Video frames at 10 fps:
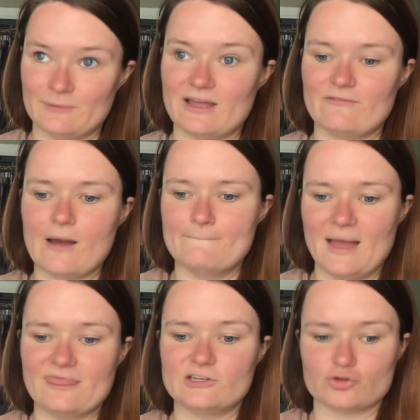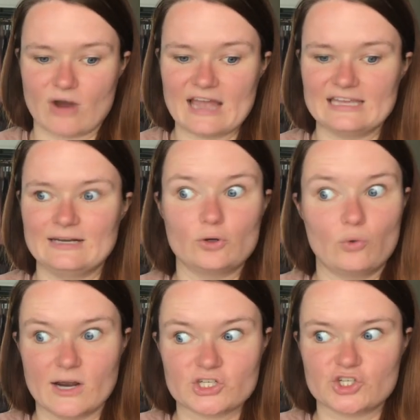We have not met the dragon in
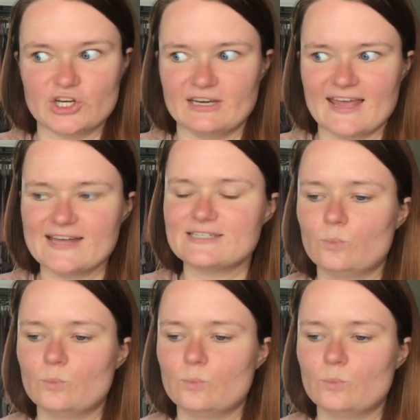question yet.